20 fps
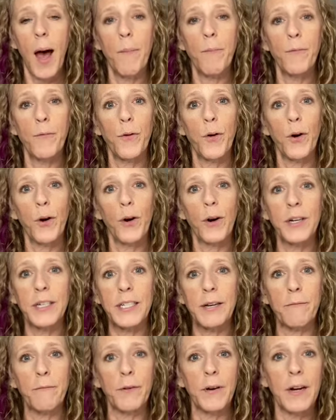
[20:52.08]
for
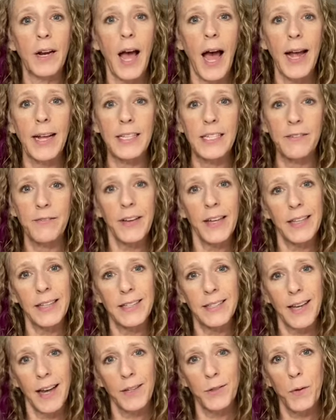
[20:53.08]
different kinds of
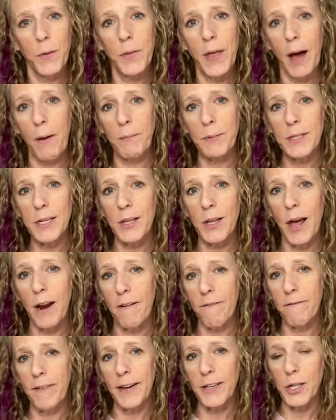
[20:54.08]
insects. So that was a lot
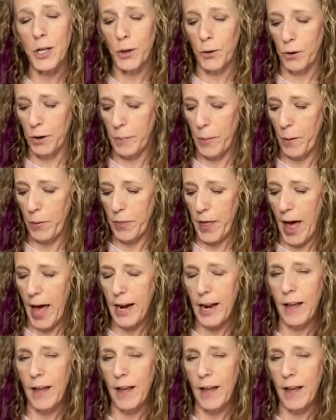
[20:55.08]
of fun to learn about that.